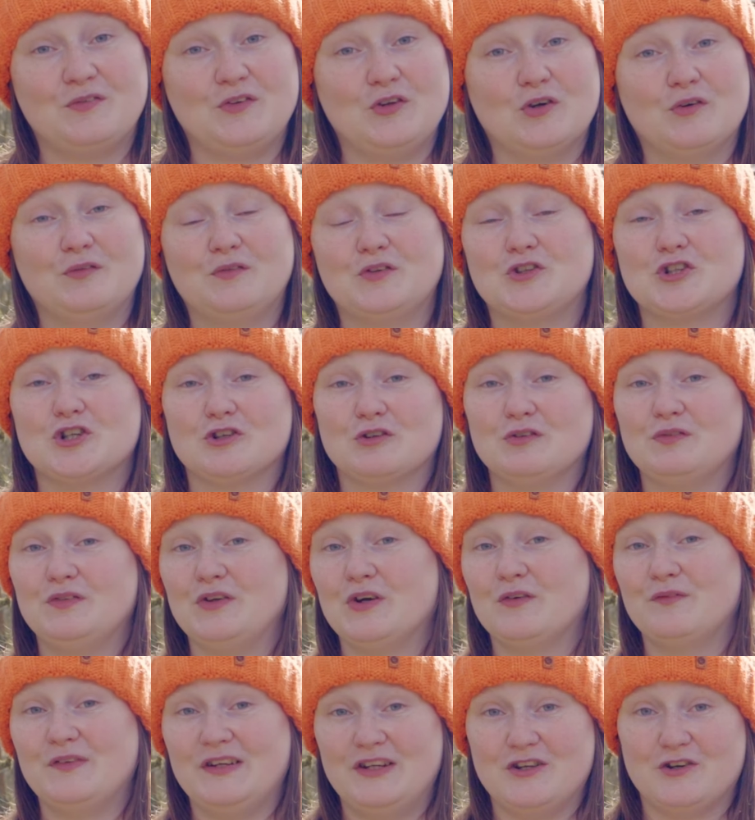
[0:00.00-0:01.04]
for your
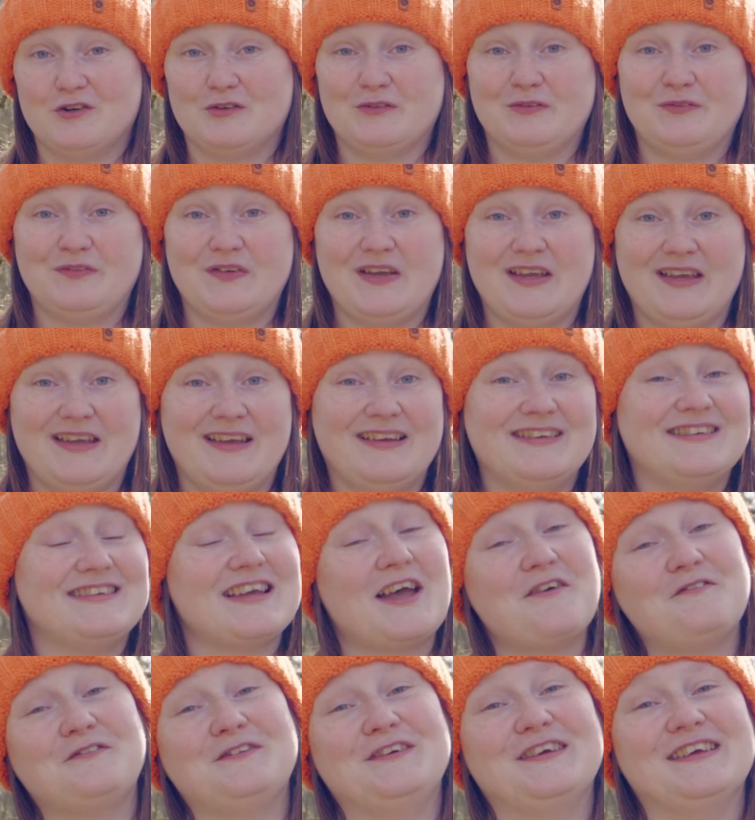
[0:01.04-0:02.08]
photography or videography,
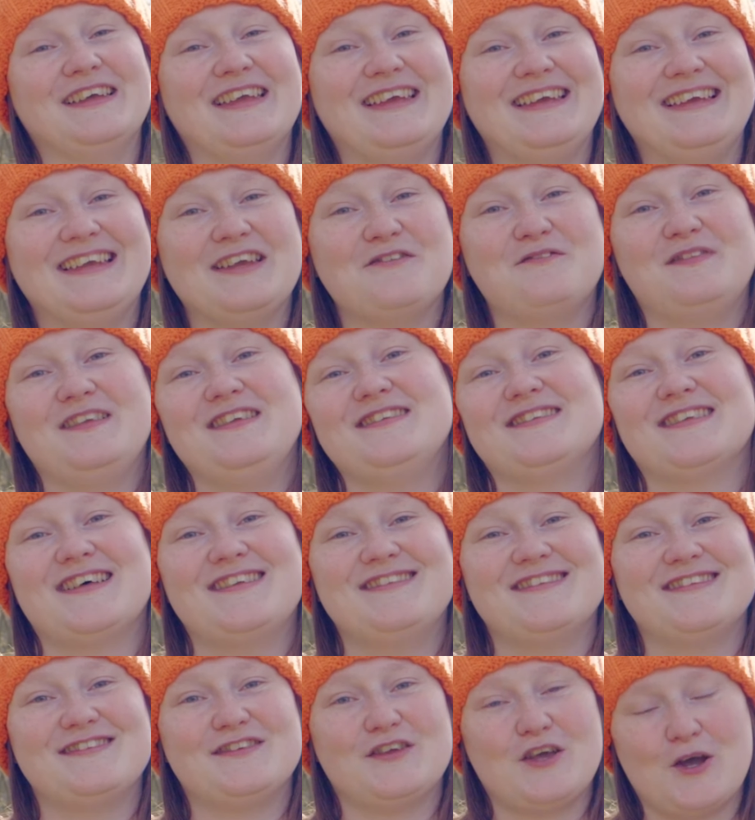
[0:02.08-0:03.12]
definitely give these
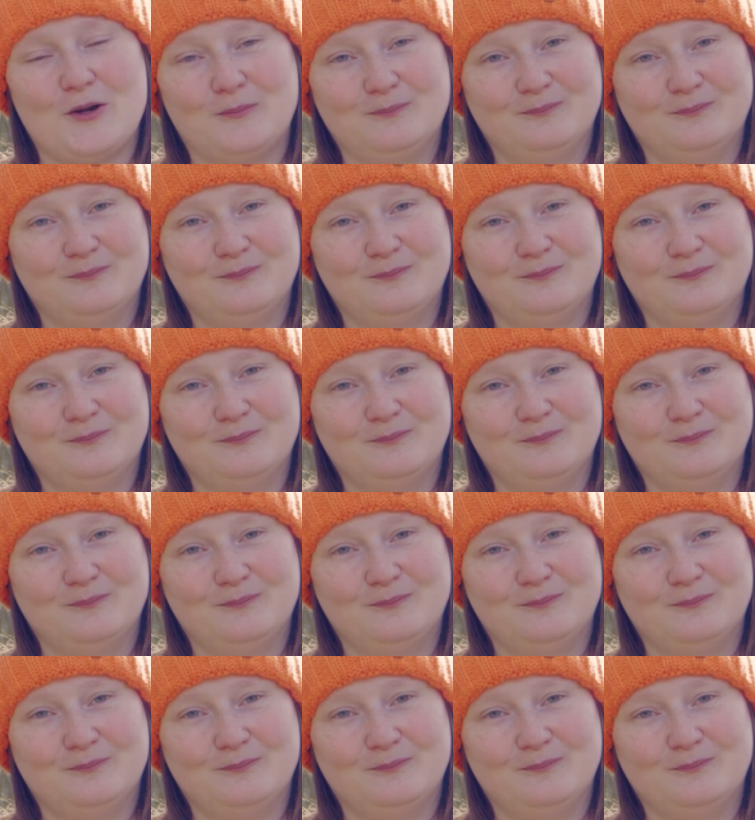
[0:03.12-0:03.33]
lenses a go.